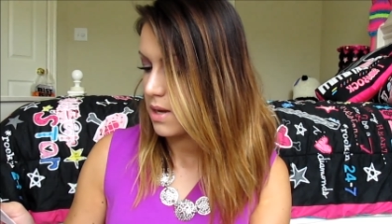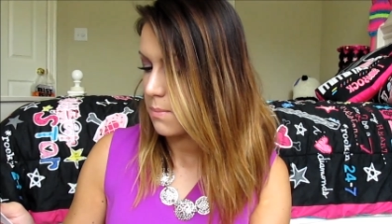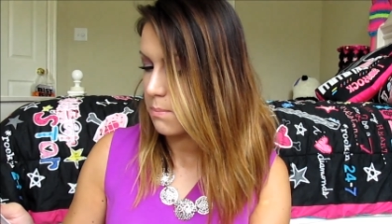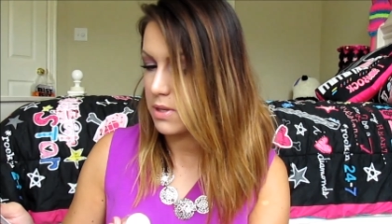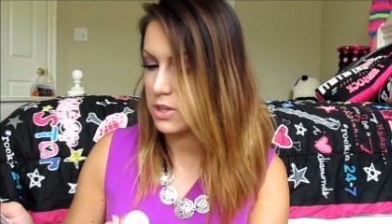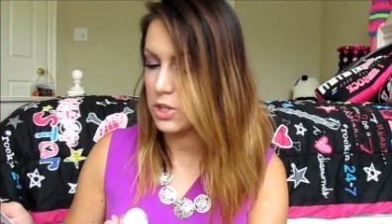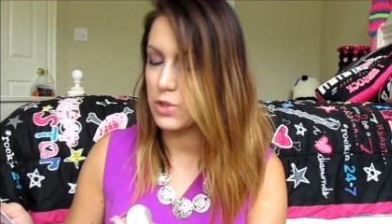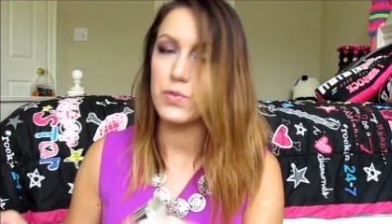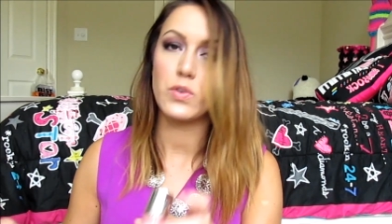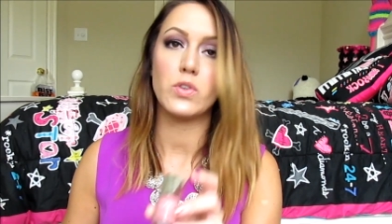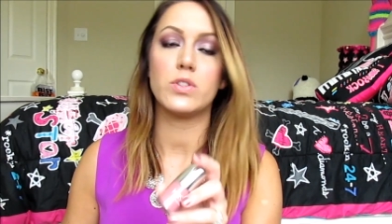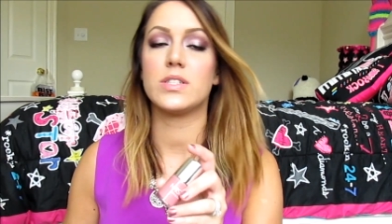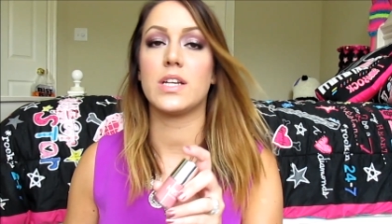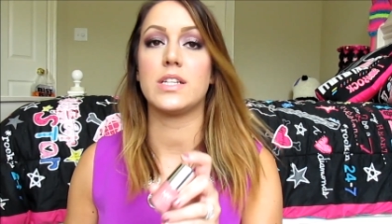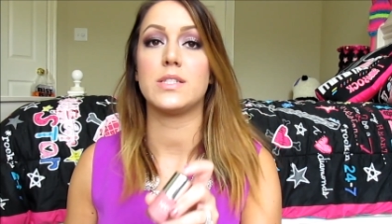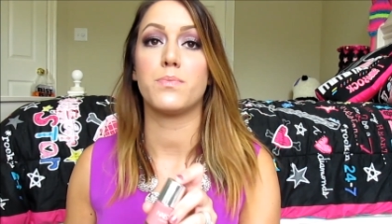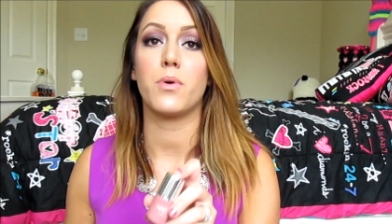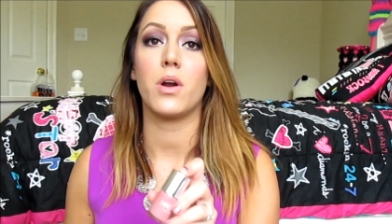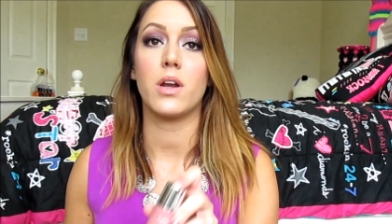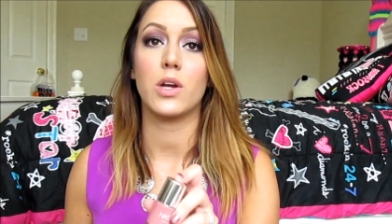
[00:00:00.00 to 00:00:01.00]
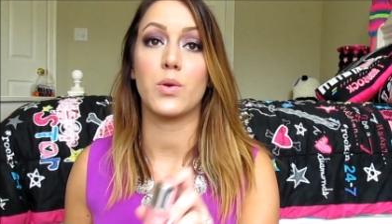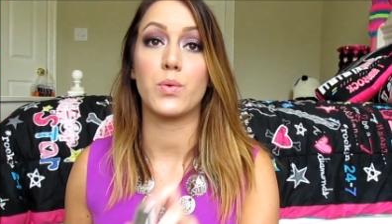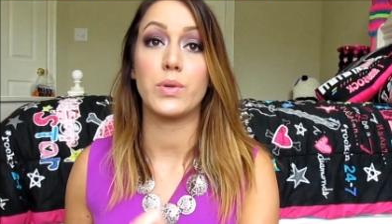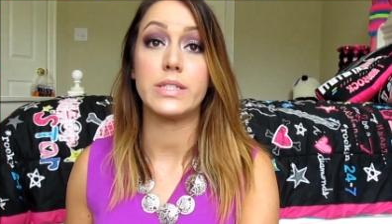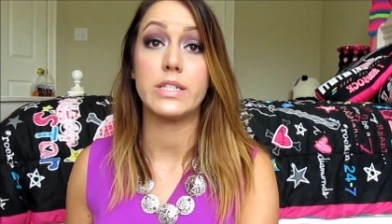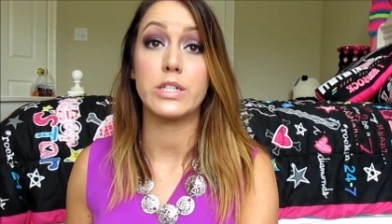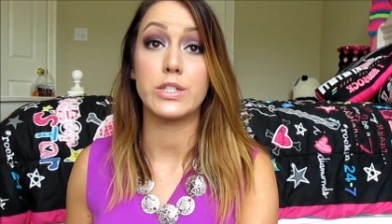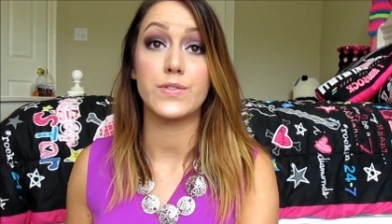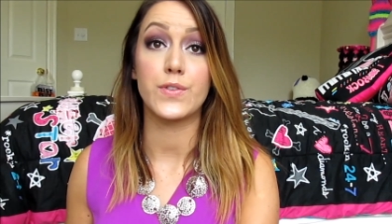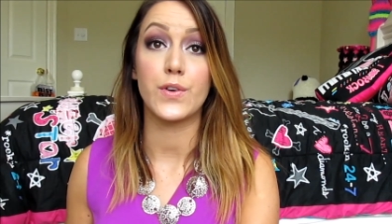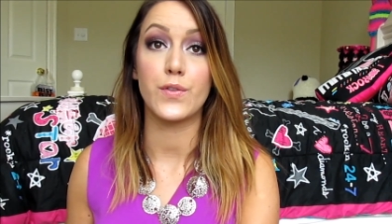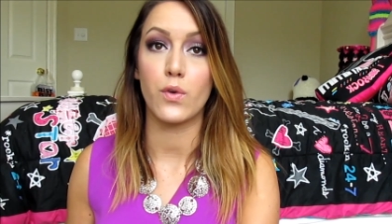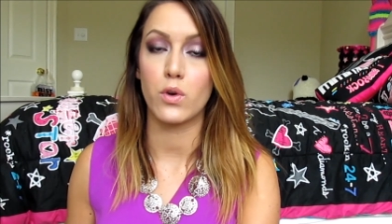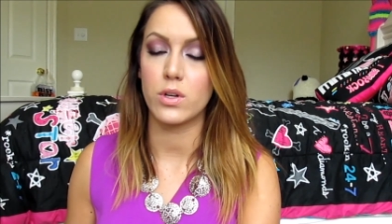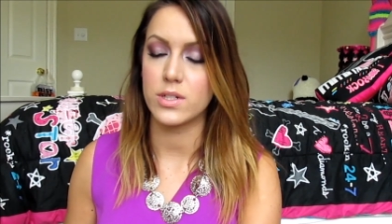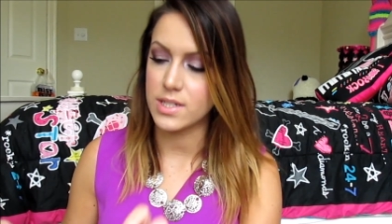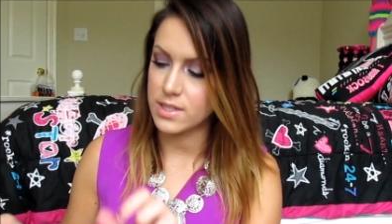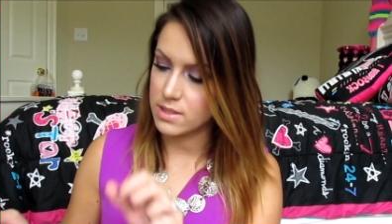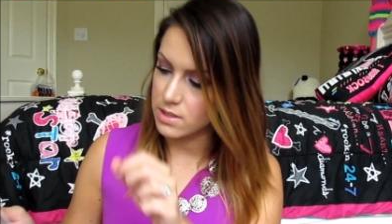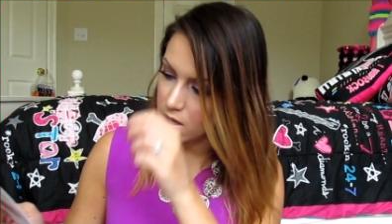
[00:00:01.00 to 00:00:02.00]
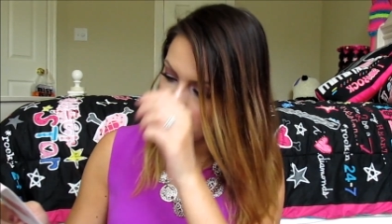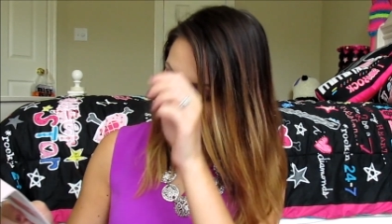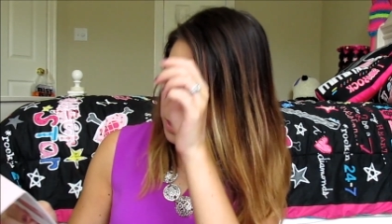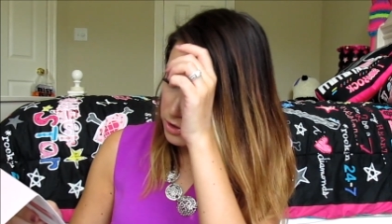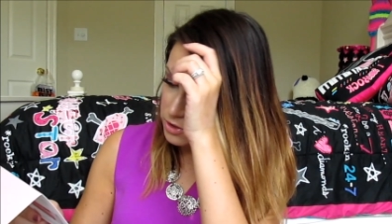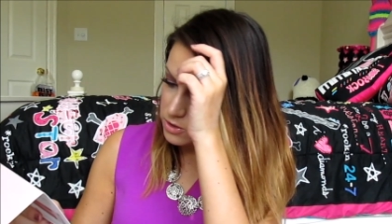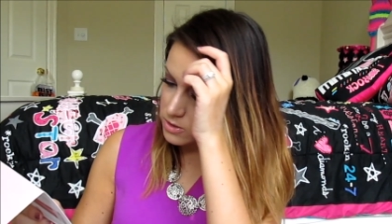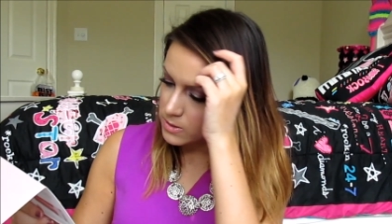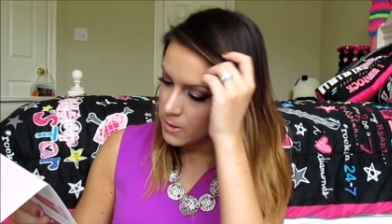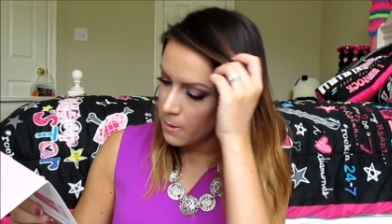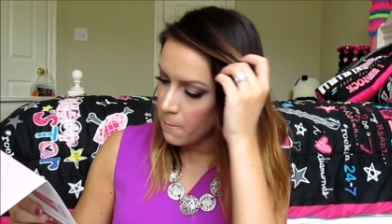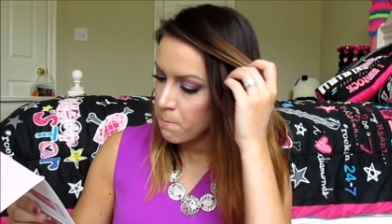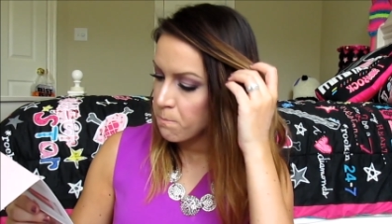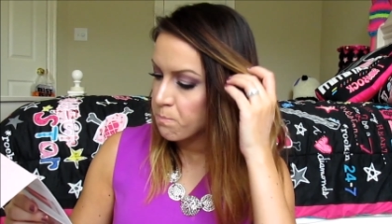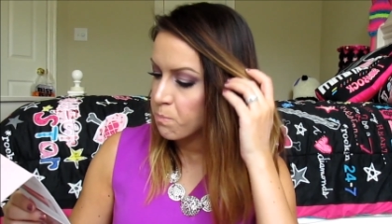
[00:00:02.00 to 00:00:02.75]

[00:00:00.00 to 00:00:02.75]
but the full size product retails for $14.